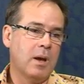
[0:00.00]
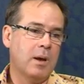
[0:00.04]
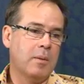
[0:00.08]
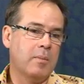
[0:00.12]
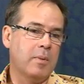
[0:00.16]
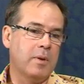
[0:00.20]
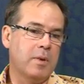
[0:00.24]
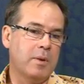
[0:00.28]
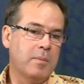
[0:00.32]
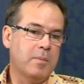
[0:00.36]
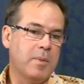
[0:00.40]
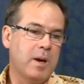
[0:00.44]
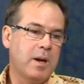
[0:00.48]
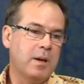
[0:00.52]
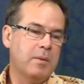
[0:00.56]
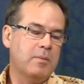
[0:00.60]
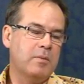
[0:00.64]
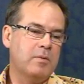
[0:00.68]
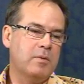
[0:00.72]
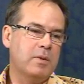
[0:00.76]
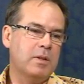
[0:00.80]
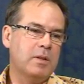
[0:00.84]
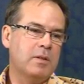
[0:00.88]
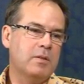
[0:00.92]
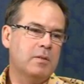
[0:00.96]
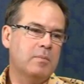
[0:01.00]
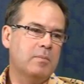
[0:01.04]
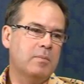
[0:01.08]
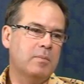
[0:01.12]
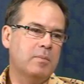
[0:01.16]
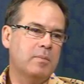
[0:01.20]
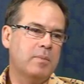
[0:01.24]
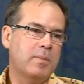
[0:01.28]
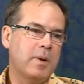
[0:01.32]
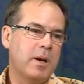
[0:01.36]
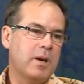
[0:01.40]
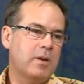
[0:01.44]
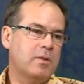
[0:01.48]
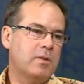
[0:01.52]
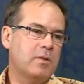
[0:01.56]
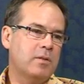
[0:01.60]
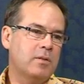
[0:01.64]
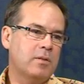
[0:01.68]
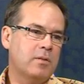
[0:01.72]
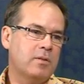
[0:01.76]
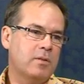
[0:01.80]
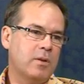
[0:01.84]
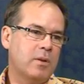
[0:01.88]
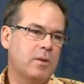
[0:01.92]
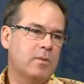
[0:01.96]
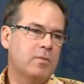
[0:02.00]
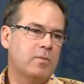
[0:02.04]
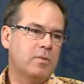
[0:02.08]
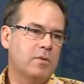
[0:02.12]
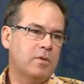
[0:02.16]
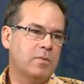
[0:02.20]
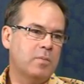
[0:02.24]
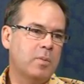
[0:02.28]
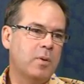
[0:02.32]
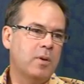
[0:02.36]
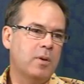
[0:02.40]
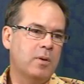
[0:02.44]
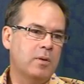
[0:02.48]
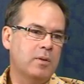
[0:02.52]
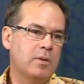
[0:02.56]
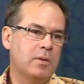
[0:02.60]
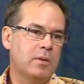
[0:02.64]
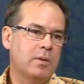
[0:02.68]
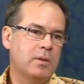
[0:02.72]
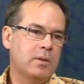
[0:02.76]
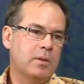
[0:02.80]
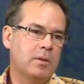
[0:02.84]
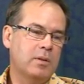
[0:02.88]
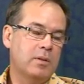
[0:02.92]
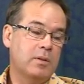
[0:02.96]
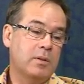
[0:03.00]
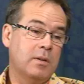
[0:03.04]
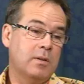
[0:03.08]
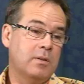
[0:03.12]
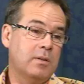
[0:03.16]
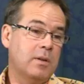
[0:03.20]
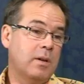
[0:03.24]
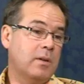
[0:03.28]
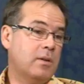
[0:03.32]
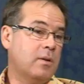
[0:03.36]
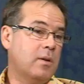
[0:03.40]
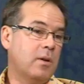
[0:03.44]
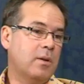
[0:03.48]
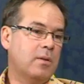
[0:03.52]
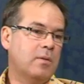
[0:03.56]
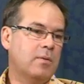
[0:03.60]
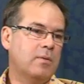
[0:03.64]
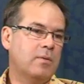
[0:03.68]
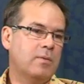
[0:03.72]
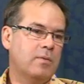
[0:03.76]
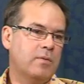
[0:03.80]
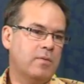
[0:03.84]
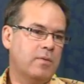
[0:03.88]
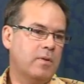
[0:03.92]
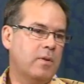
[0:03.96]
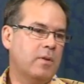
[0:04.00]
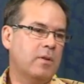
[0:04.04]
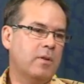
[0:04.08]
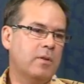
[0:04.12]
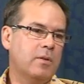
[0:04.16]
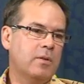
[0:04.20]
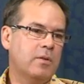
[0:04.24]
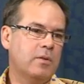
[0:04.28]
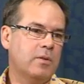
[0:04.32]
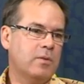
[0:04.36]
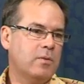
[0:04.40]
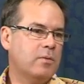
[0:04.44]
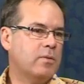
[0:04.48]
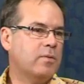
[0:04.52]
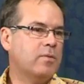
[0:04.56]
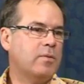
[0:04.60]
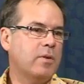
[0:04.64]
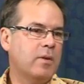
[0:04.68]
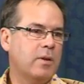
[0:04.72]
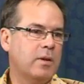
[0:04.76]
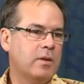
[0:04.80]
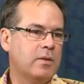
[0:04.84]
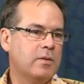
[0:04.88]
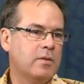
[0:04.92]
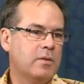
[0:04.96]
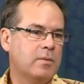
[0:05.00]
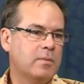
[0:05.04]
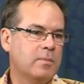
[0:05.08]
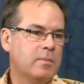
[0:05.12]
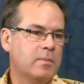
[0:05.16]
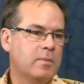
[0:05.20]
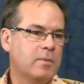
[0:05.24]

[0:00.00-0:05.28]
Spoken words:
But the main reason patients don't respond is because they don't follow your advice.